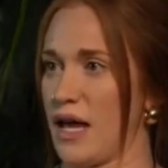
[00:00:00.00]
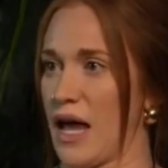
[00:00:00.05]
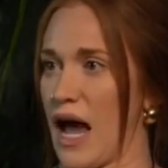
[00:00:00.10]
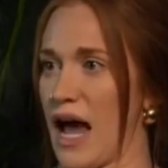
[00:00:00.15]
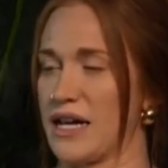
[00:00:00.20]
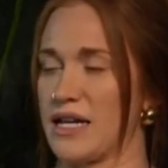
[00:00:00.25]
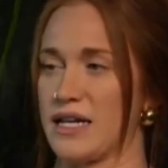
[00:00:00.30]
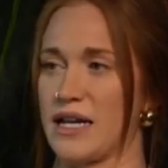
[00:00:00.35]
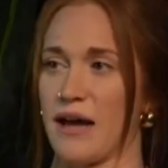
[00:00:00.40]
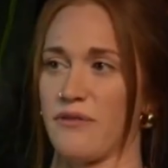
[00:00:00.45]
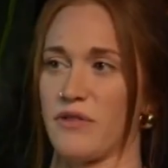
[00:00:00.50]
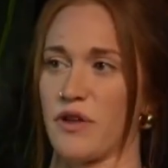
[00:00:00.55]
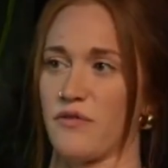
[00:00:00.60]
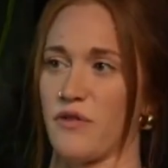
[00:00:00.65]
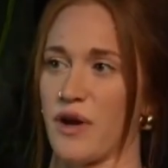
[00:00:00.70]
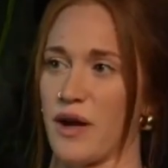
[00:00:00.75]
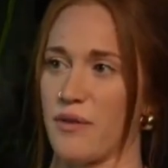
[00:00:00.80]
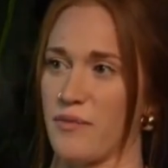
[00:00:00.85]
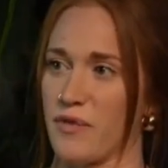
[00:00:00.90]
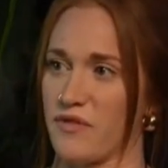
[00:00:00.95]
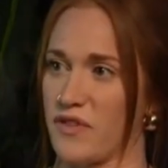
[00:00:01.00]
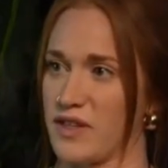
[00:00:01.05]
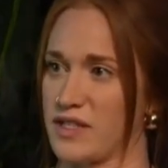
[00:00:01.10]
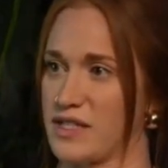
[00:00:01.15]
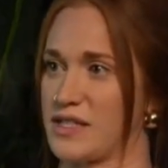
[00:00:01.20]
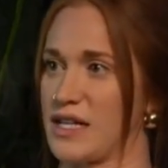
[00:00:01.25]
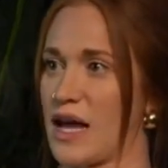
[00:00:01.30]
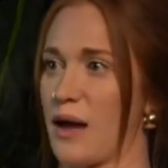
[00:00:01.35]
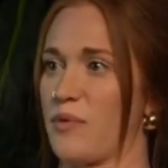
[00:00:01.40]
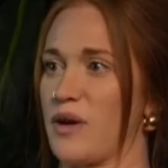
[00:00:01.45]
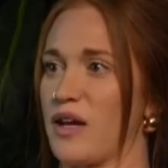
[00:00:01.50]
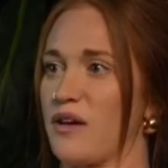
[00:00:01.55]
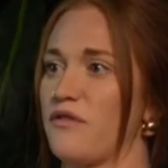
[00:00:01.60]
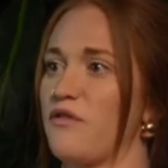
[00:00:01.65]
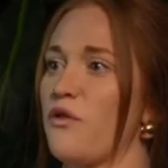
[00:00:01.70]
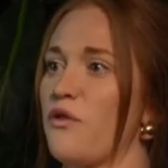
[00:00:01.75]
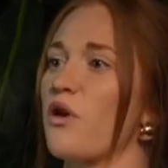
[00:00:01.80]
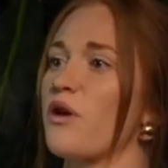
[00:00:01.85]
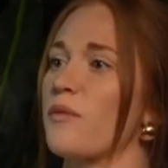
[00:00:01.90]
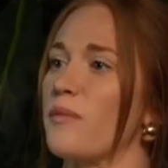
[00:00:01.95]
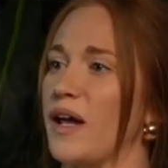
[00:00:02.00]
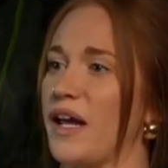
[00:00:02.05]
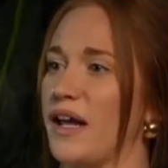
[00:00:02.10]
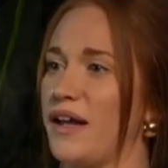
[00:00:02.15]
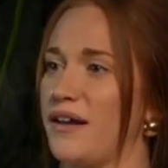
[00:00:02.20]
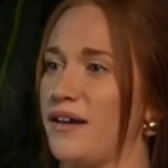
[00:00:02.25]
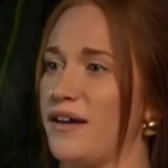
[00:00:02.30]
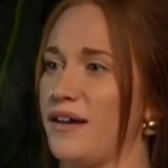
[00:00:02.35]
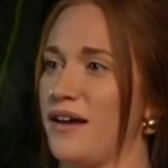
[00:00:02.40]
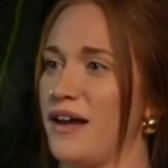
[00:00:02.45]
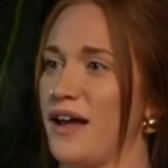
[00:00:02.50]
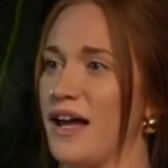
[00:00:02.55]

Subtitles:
I didn't have the frame of this is happening for me.